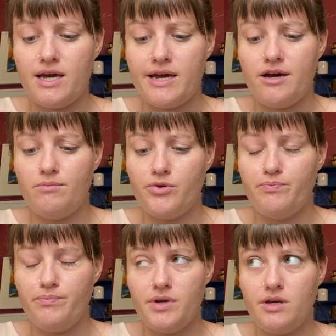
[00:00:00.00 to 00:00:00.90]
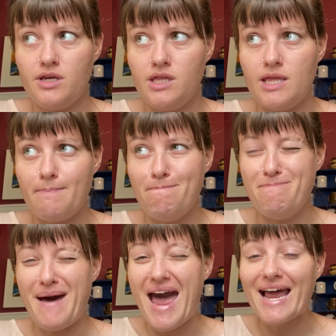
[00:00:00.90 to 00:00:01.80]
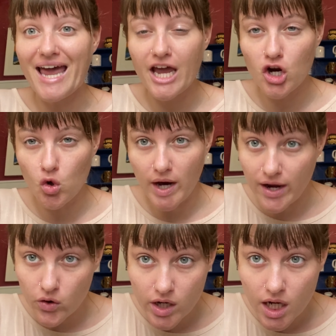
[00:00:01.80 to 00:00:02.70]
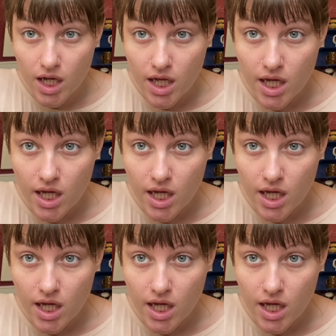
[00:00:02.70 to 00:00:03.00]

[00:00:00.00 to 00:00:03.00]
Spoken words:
album in the background.